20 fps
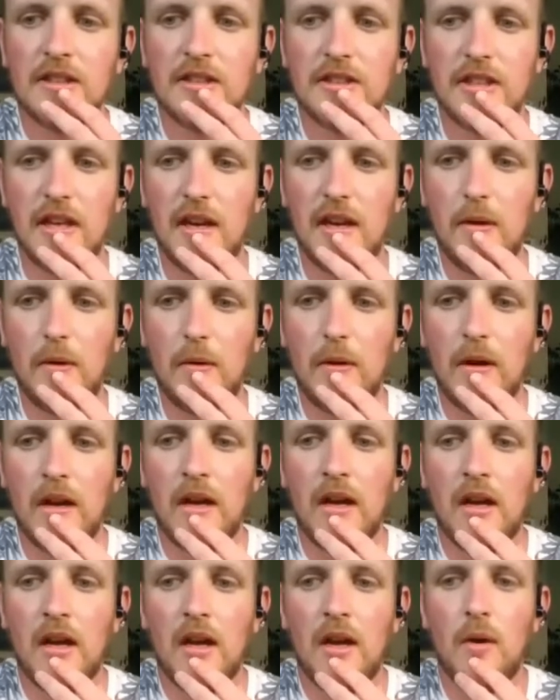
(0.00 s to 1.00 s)
2,
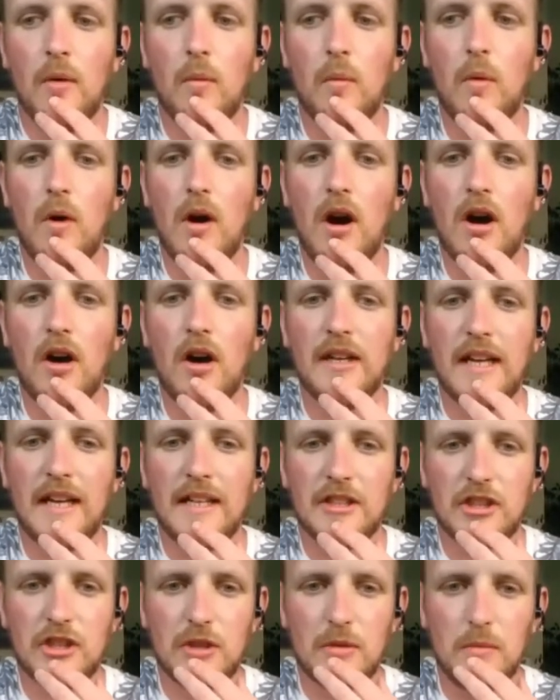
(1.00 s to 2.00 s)
1,
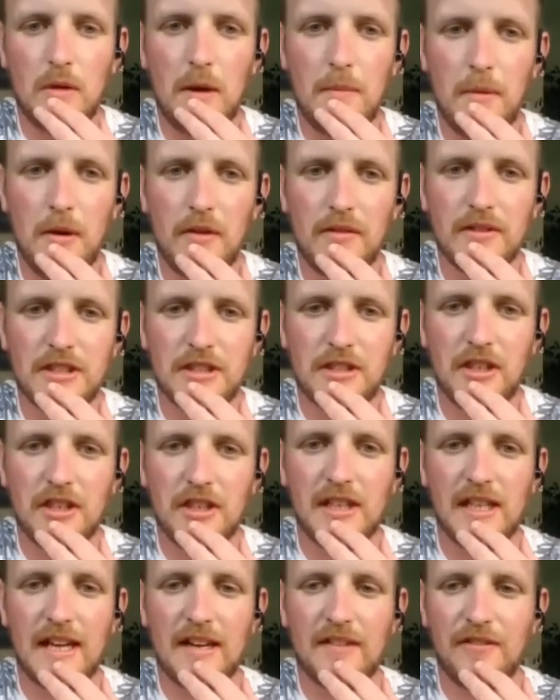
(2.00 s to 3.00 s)
and swap over to the
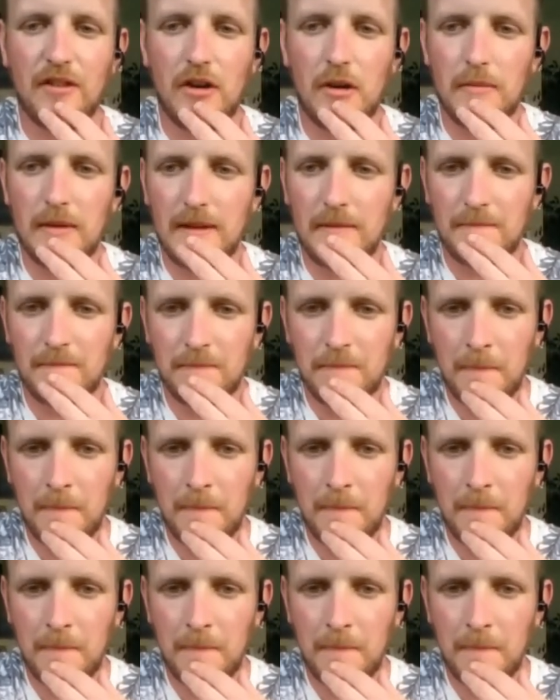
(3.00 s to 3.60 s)
other leg for me.